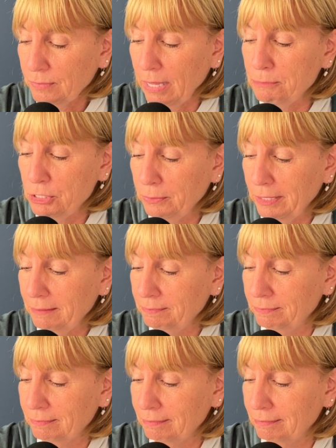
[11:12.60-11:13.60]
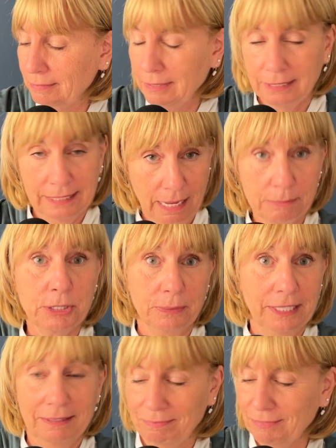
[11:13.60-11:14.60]
I'm doing it.
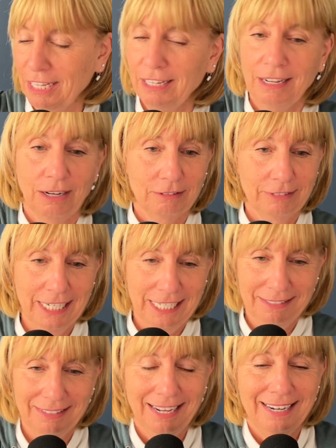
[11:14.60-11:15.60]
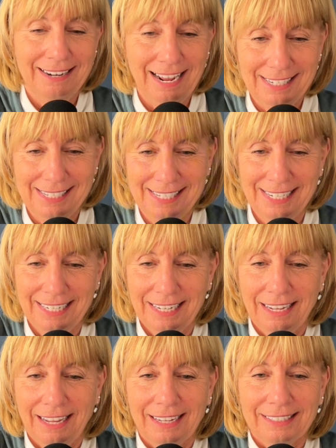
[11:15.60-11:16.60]
Alrighty. Next,
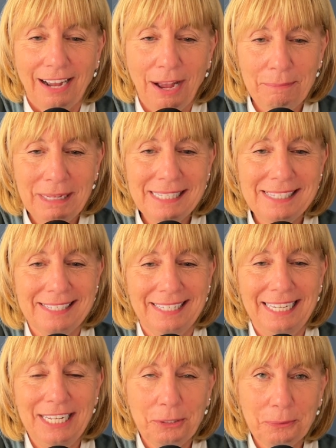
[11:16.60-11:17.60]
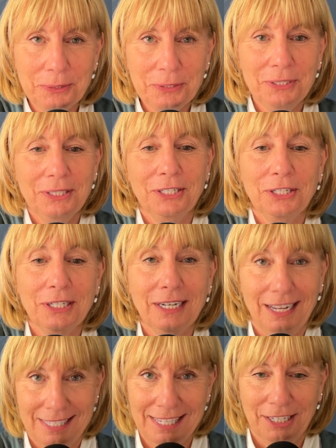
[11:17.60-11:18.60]
comments equal
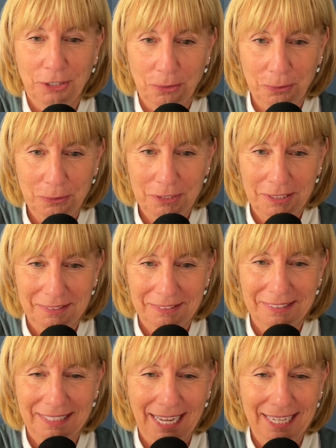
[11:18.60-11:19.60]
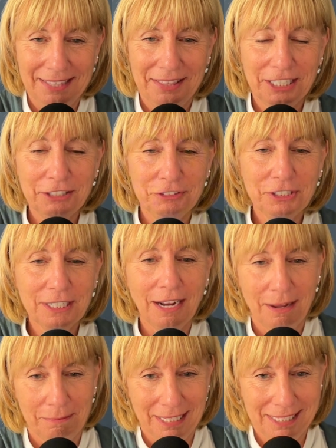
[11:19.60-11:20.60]
content gold. Okay, think of your
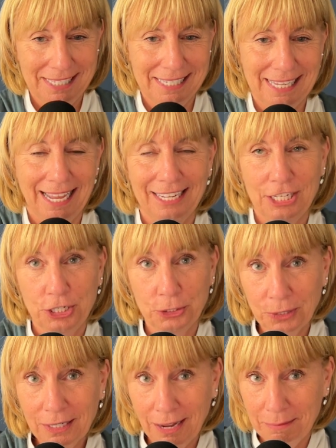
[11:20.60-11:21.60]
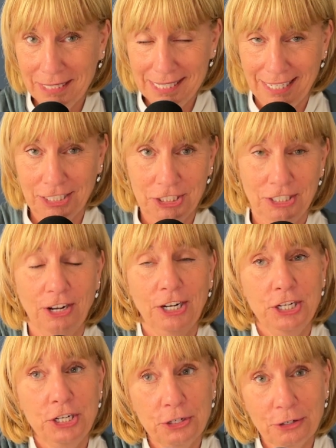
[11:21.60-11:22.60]
comments, your comment section
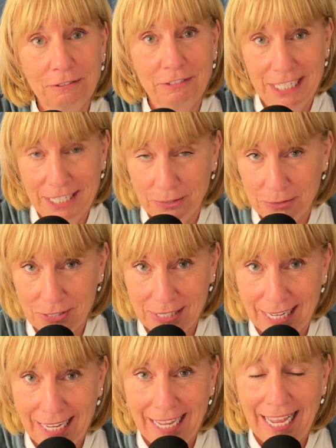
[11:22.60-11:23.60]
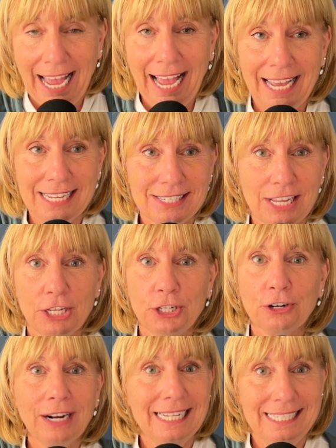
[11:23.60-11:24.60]
on your videos as
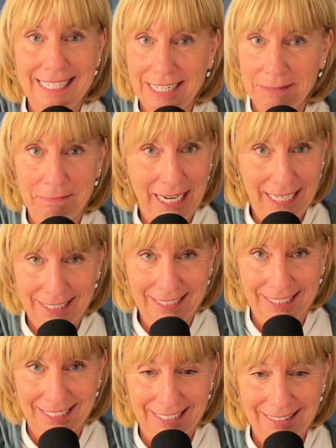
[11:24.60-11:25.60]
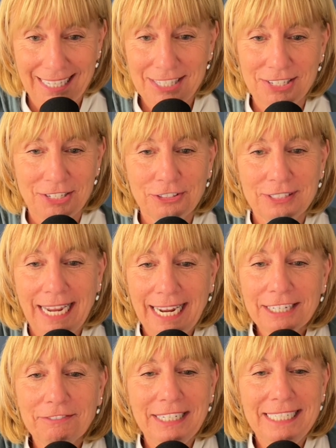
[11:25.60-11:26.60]
your idea bank. That's your
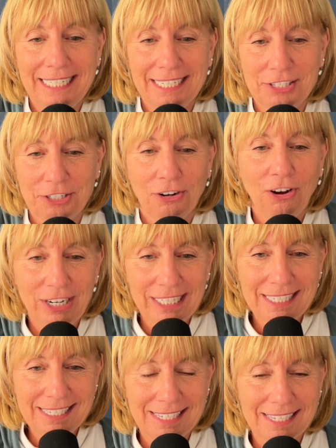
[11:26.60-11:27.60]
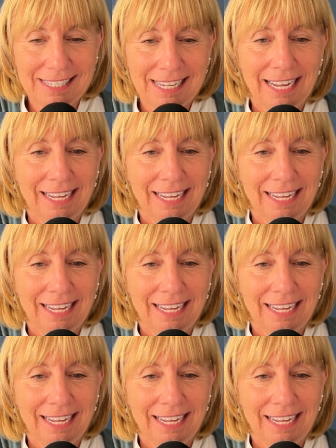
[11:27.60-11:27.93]
tank of ideas. Your audience is